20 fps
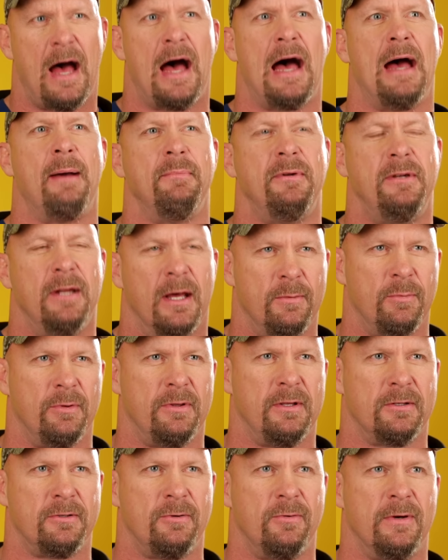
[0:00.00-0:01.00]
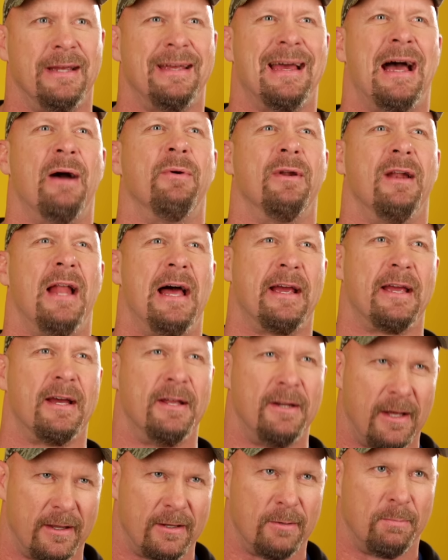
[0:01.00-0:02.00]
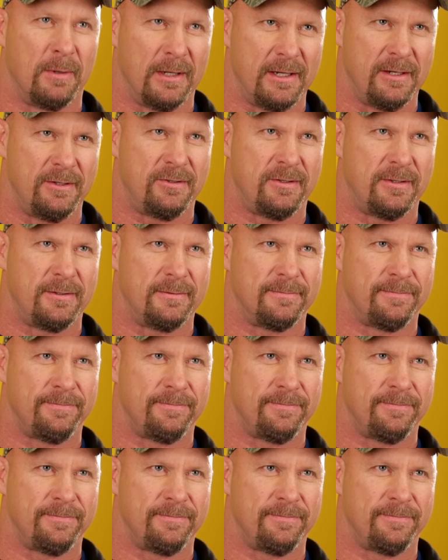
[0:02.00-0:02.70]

I'm done with this drink. I would like another, please.